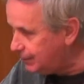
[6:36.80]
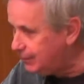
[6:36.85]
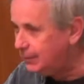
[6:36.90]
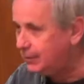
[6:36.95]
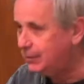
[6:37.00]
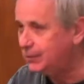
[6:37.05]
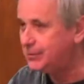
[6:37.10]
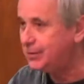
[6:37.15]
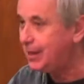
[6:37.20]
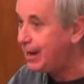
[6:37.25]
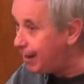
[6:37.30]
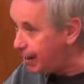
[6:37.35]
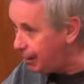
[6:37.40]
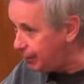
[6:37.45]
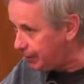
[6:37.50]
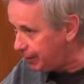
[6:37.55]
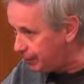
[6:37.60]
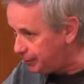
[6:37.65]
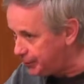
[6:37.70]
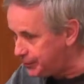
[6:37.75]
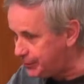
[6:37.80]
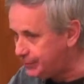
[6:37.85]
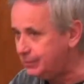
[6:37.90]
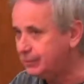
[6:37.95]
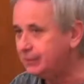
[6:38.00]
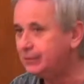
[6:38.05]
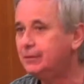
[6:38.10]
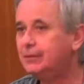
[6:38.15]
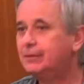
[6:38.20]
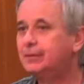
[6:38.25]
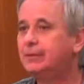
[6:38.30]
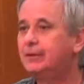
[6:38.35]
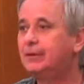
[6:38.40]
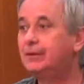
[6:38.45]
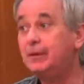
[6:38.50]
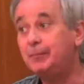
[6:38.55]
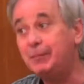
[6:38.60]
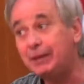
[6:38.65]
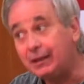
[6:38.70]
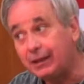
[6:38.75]
because they're Arabs, and
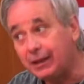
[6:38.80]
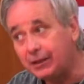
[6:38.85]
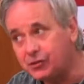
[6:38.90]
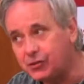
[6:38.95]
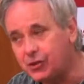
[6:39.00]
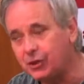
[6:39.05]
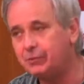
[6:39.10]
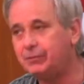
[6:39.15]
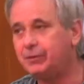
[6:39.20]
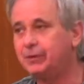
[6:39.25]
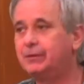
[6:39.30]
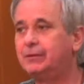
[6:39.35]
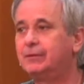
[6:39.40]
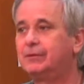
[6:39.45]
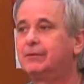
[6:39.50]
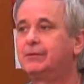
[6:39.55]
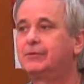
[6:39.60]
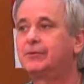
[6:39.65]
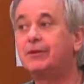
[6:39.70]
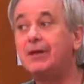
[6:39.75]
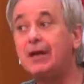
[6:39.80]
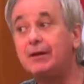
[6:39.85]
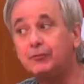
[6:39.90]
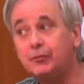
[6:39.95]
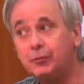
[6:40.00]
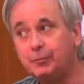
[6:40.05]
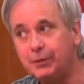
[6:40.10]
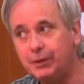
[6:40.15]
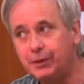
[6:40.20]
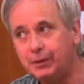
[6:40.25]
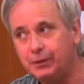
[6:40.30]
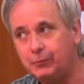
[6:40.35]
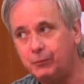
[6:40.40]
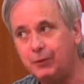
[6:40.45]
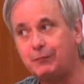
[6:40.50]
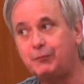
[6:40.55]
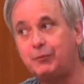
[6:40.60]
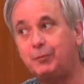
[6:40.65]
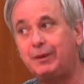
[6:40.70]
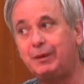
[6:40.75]
they're a bit like children. So we have to
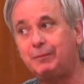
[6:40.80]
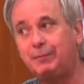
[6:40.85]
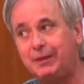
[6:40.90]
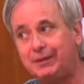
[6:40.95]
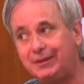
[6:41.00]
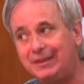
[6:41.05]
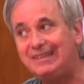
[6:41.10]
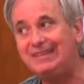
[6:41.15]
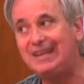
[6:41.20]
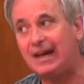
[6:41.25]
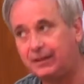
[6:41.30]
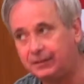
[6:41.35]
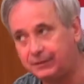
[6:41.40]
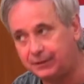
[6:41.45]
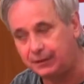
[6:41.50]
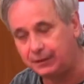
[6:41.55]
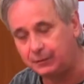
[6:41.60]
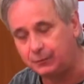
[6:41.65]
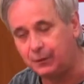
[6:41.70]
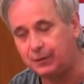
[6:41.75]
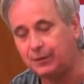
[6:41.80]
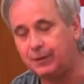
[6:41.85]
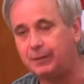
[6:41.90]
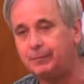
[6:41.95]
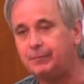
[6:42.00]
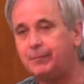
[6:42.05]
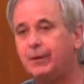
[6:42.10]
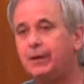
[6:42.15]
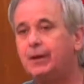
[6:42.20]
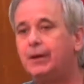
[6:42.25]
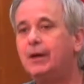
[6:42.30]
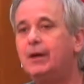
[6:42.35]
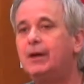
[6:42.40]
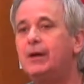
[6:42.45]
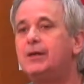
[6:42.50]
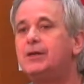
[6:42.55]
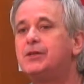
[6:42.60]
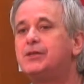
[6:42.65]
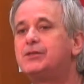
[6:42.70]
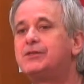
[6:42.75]
be a bit didactic with them.
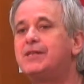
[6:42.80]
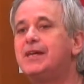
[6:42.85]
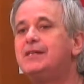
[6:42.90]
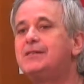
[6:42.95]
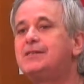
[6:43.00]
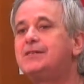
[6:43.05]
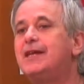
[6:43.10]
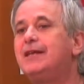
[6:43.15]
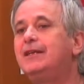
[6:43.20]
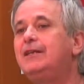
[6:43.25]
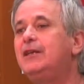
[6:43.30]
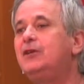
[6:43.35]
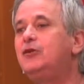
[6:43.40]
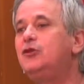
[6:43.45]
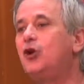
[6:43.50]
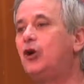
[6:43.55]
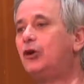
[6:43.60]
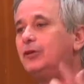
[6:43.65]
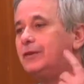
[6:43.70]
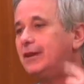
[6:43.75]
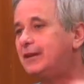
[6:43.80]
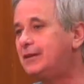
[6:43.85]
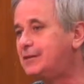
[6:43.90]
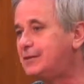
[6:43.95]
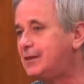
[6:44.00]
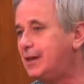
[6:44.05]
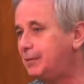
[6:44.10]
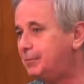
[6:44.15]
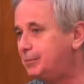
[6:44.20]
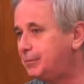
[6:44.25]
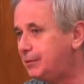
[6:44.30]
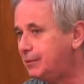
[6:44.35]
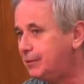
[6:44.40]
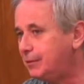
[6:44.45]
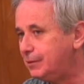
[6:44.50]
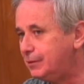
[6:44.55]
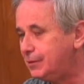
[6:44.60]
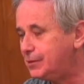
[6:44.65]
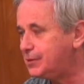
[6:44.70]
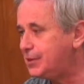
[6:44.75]
Since they did not accept
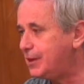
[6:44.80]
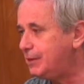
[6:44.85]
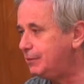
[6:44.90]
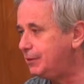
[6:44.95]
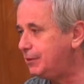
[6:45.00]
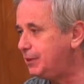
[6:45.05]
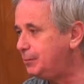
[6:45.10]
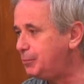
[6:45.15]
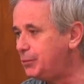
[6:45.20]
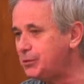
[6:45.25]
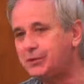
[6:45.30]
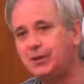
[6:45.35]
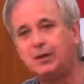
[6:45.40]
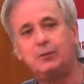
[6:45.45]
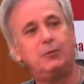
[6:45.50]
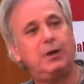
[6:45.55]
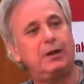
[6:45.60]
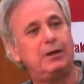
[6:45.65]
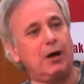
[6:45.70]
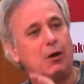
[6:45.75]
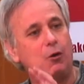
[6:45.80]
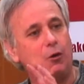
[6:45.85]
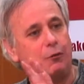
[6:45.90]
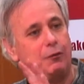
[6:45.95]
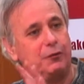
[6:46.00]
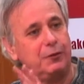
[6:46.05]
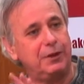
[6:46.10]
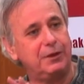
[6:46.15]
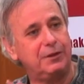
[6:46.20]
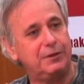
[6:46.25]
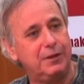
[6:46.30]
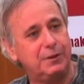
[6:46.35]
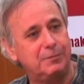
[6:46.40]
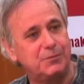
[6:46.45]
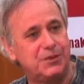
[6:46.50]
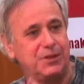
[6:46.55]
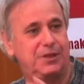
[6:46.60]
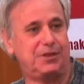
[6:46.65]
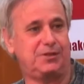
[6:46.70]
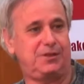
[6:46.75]
the 70%, we're now offering them
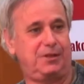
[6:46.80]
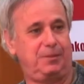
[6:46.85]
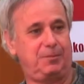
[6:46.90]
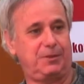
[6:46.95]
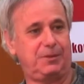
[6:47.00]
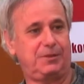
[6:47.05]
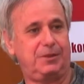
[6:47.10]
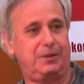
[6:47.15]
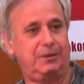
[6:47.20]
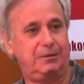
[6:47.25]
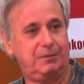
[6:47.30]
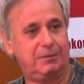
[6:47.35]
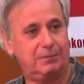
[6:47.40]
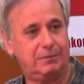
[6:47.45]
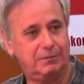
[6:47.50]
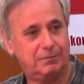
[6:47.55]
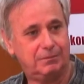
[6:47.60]
60%.